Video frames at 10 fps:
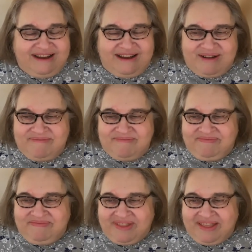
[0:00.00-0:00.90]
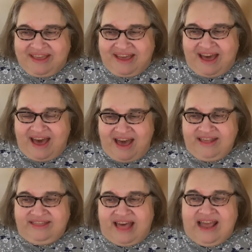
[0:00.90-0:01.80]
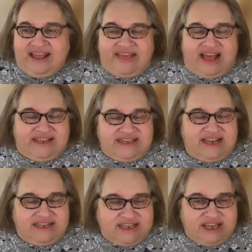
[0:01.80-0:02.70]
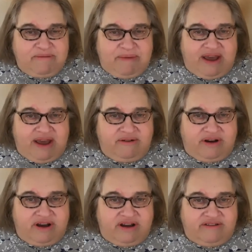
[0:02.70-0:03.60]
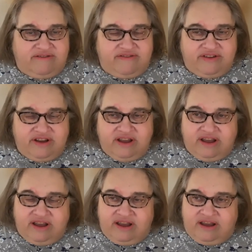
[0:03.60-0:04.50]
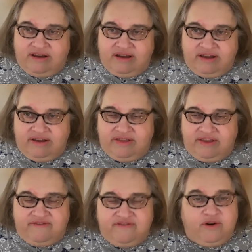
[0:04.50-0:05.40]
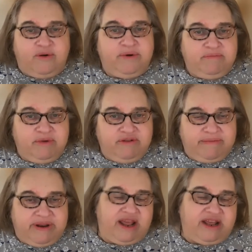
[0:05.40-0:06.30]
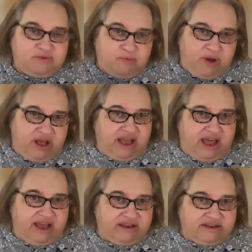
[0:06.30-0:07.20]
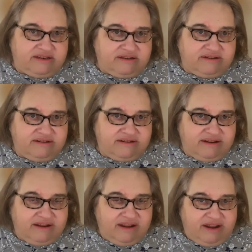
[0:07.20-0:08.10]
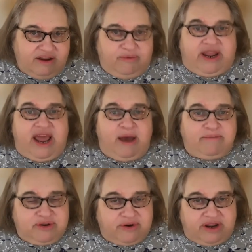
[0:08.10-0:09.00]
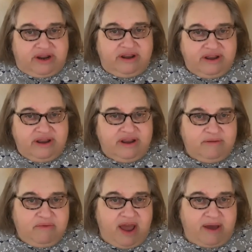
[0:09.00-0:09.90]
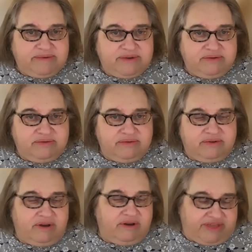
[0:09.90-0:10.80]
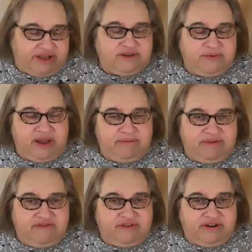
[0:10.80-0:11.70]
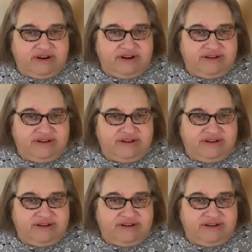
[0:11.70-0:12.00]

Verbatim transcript: Um, I, I, like that sense somehow of that forward movement as well as recapturing perhaps things we had before.